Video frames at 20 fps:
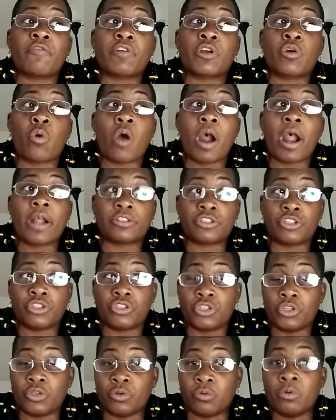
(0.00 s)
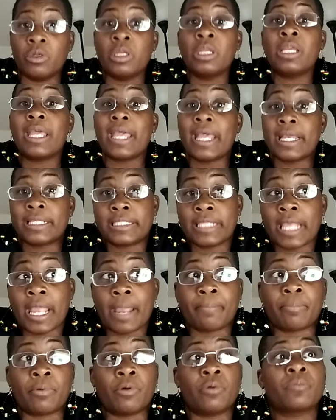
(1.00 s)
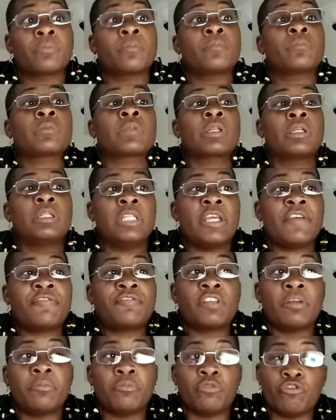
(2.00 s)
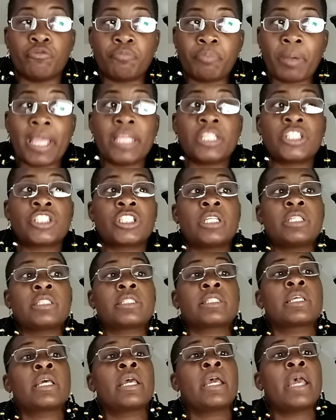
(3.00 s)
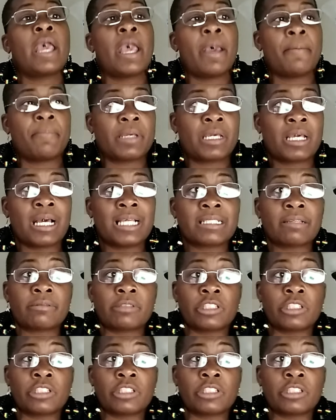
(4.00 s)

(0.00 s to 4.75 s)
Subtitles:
And that is it for chapter 3.